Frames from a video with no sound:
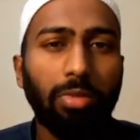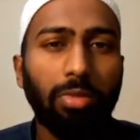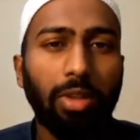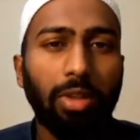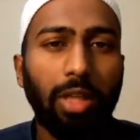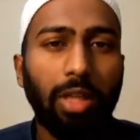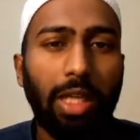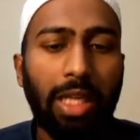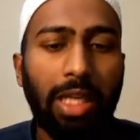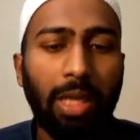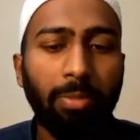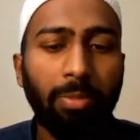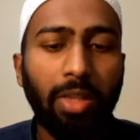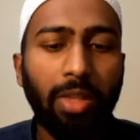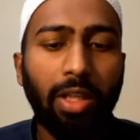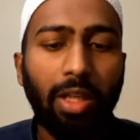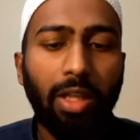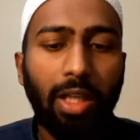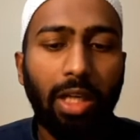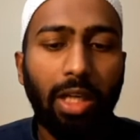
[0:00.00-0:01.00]

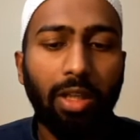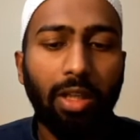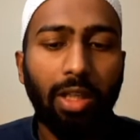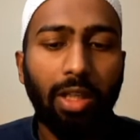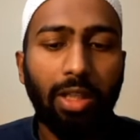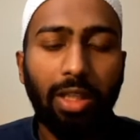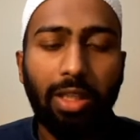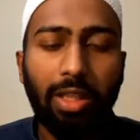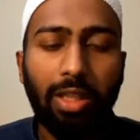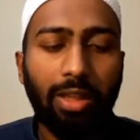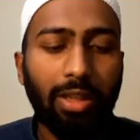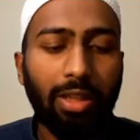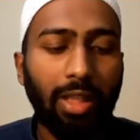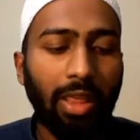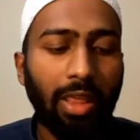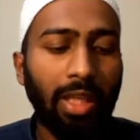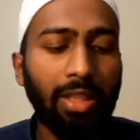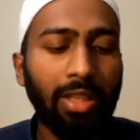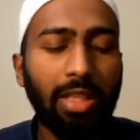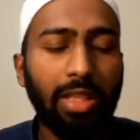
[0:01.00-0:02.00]
Alhamdulillah, the
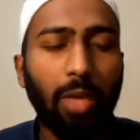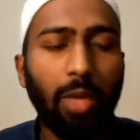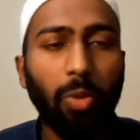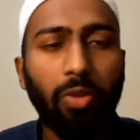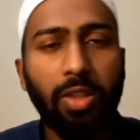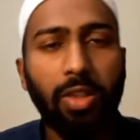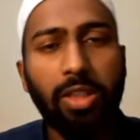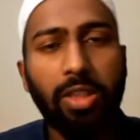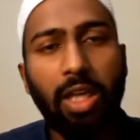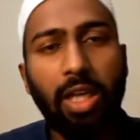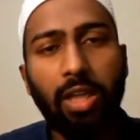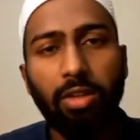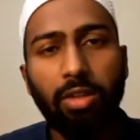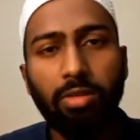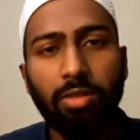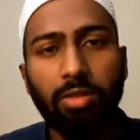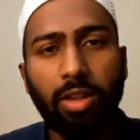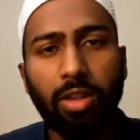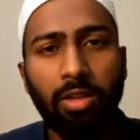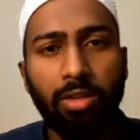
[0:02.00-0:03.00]
things that we recite,
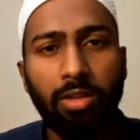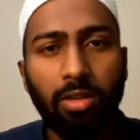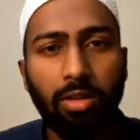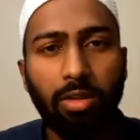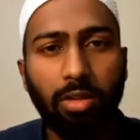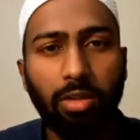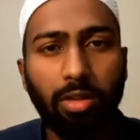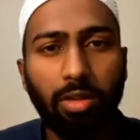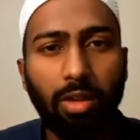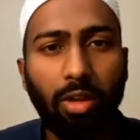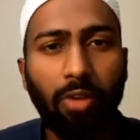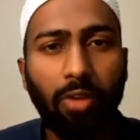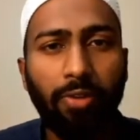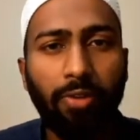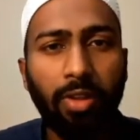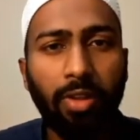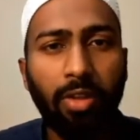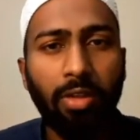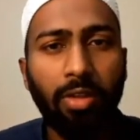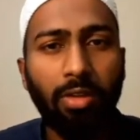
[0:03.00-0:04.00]
and
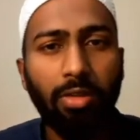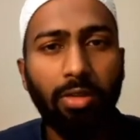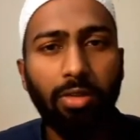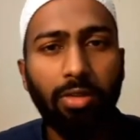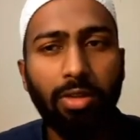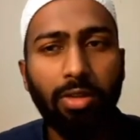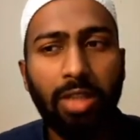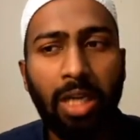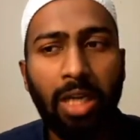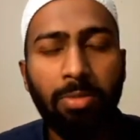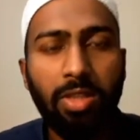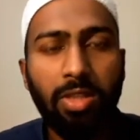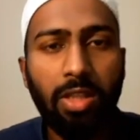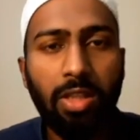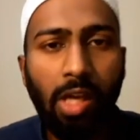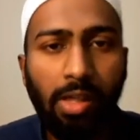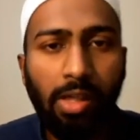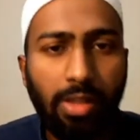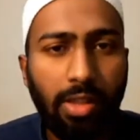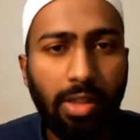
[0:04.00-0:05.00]
oftentimes the
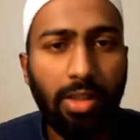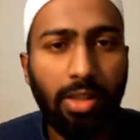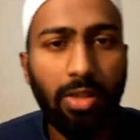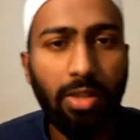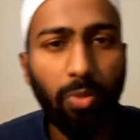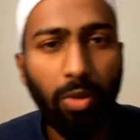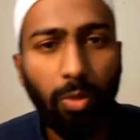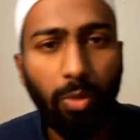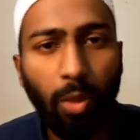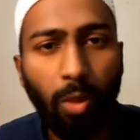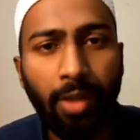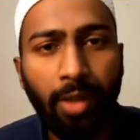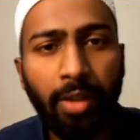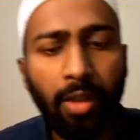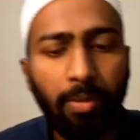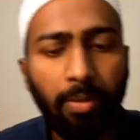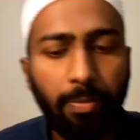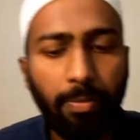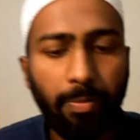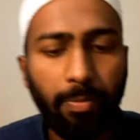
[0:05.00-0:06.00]
youngsters will
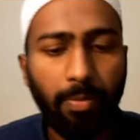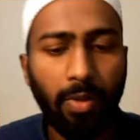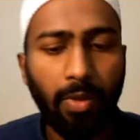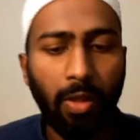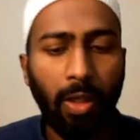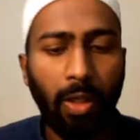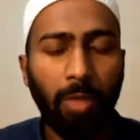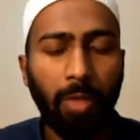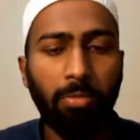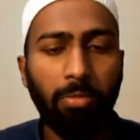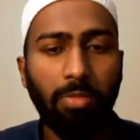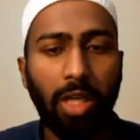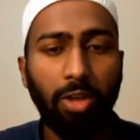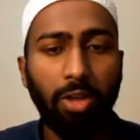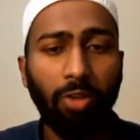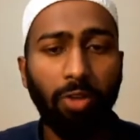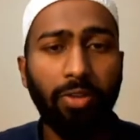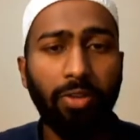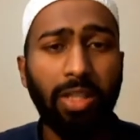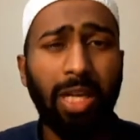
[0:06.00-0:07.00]
wonder, and
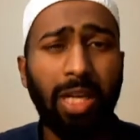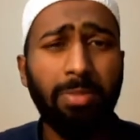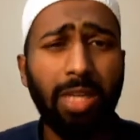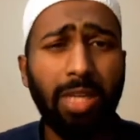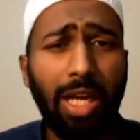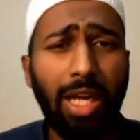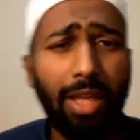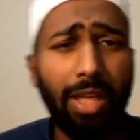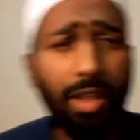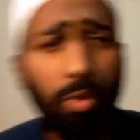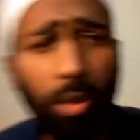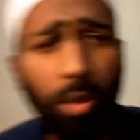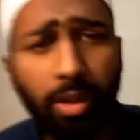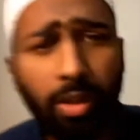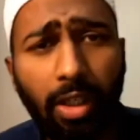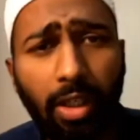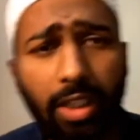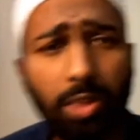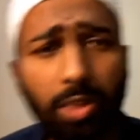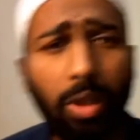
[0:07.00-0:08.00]
oftentimes I did wonder
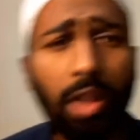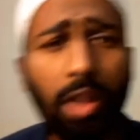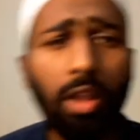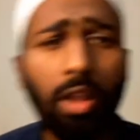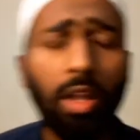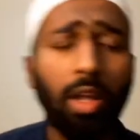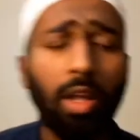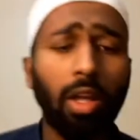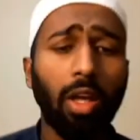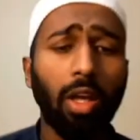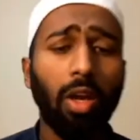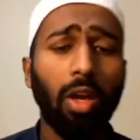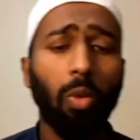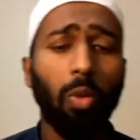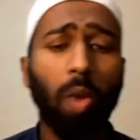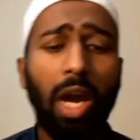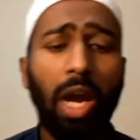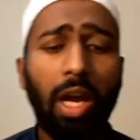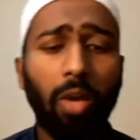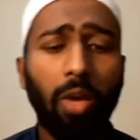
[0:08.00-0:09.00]
as well,
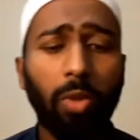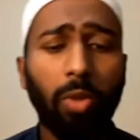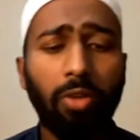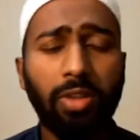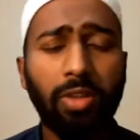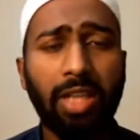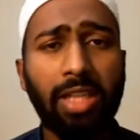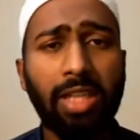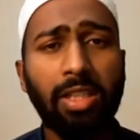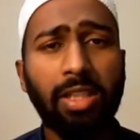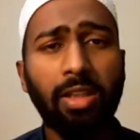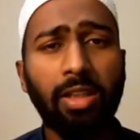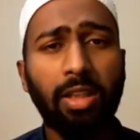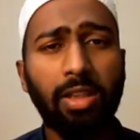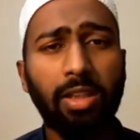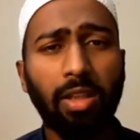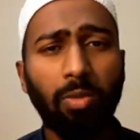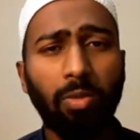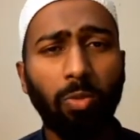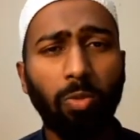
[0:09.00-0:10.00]
why are we reciting these
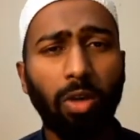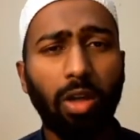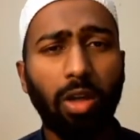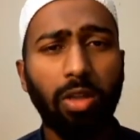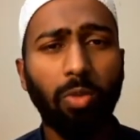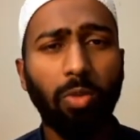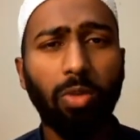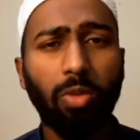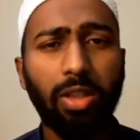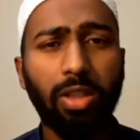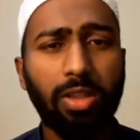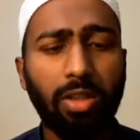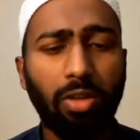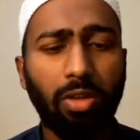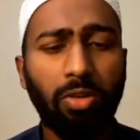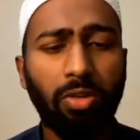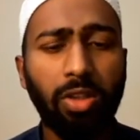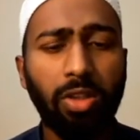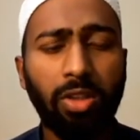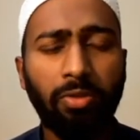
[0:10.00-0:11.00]
and what is the
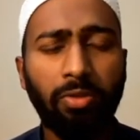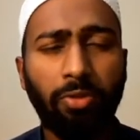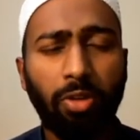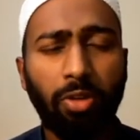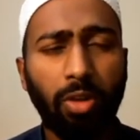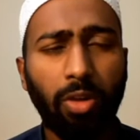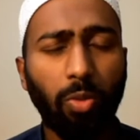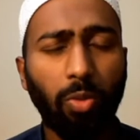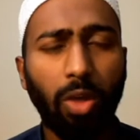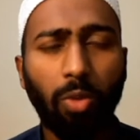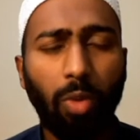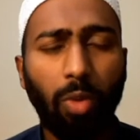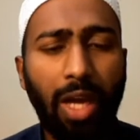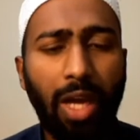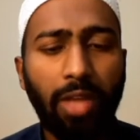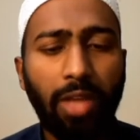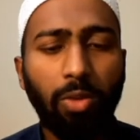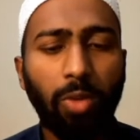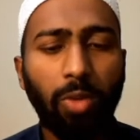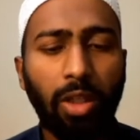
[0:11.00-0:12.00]
origin for it? Why
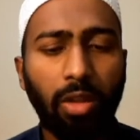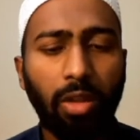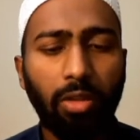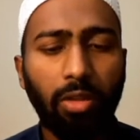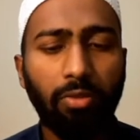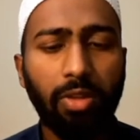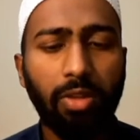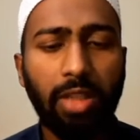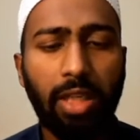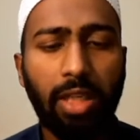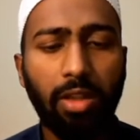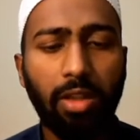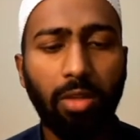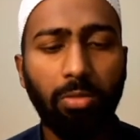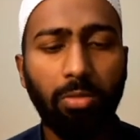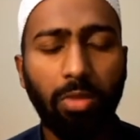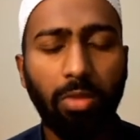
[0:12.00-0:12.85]
do we recite them?